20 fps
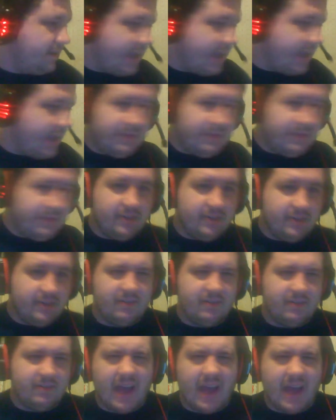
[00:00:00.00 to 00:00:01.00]
the game
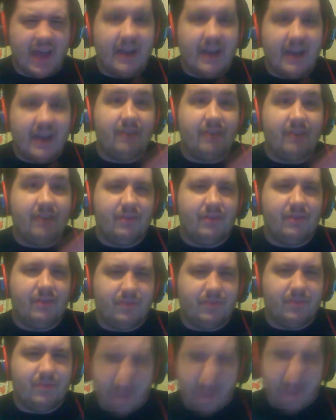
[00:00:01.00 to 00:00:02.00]
series. So I now went
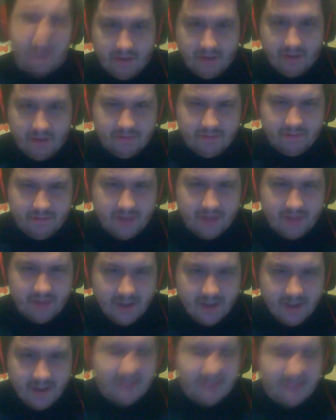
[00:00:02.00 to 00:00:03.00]
from 0
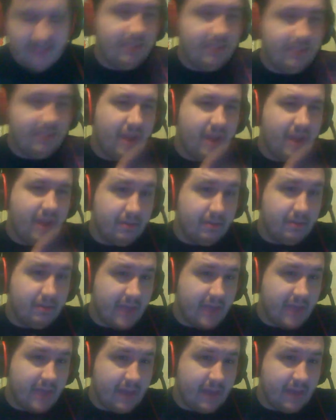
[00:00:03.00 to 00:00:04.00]
to 2 Fire
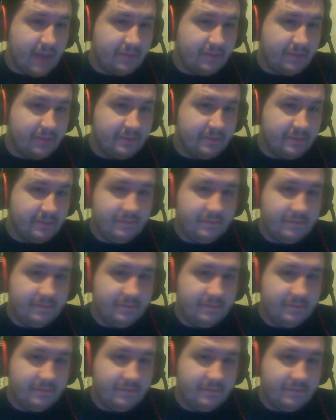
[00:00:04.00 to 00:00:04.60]
Emblem games.